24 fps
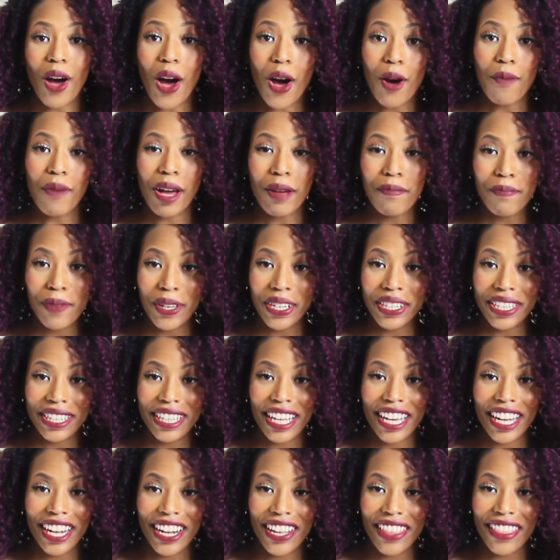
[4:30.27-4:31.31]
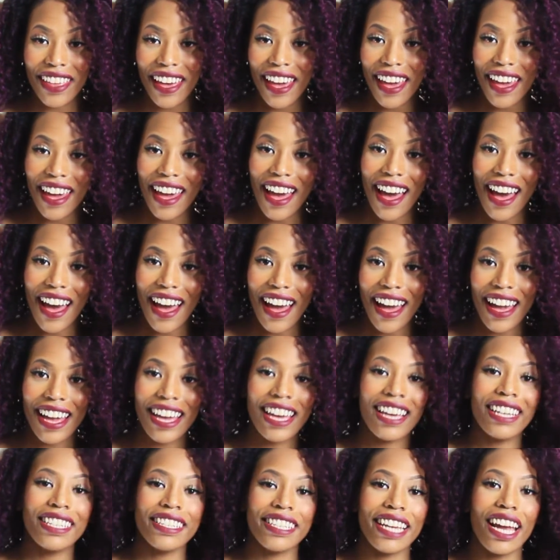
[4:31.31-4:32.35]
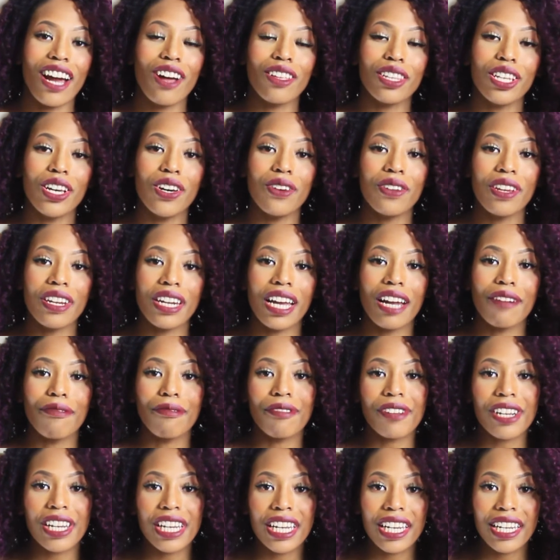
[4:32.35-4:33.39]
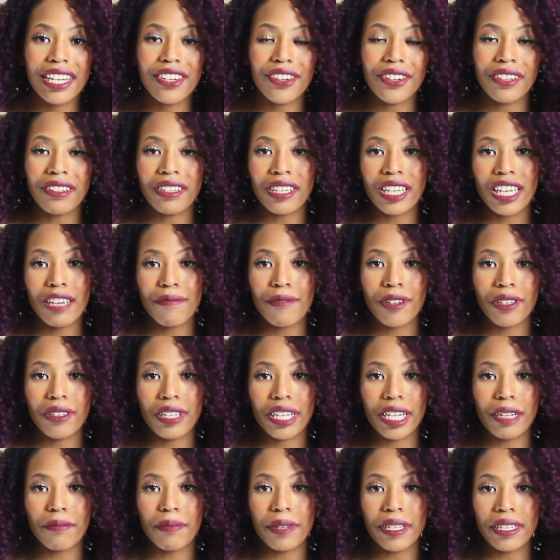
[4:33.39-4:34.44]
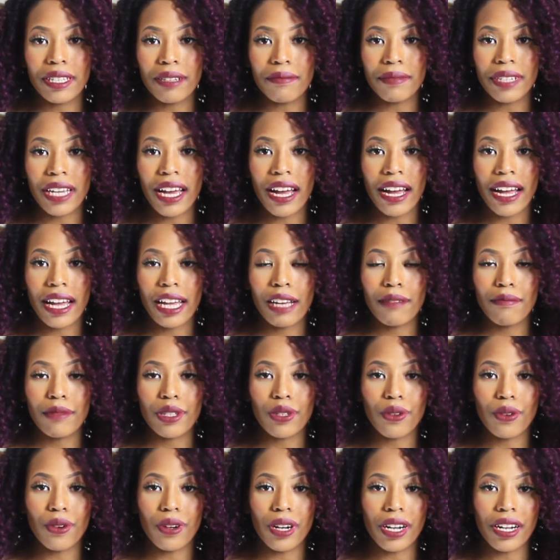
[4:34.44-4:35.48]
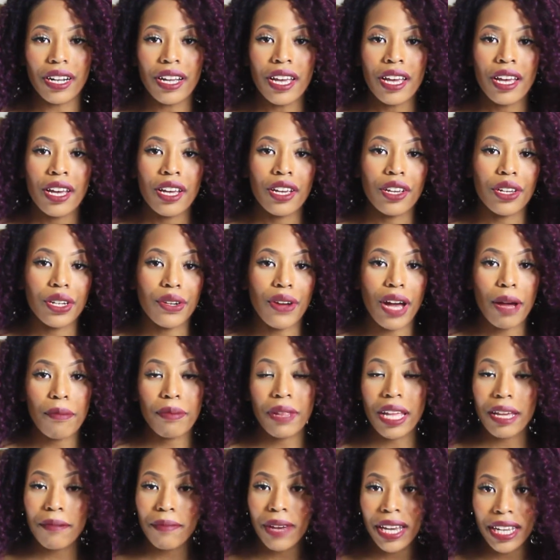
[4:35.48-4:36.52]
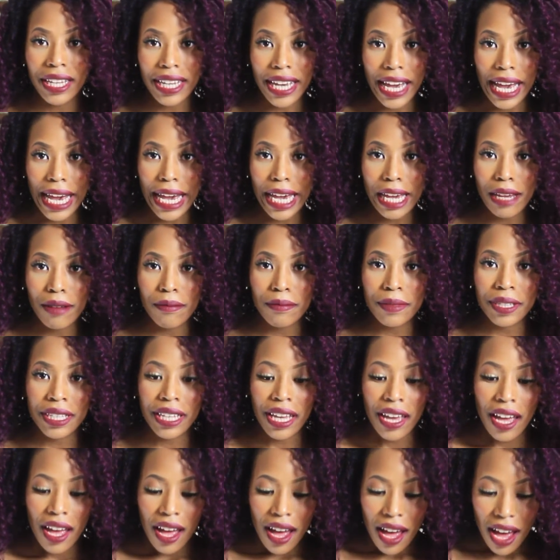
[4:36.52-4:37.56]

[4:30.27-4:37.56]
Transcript: all my books there that I download and I read during chemotherapy sometimes, or I play my games.